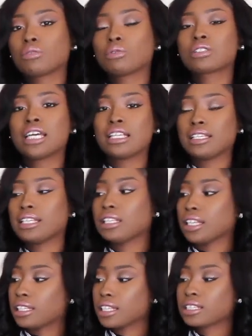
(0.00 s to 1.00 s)
well, it's not
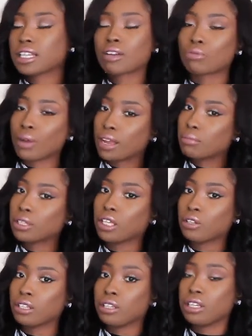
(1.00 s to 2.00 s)
knee length, it's like right
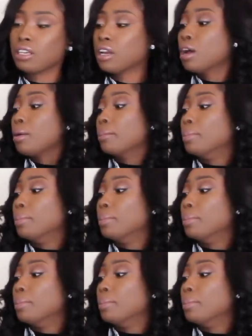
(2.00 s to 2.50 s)
below the knee,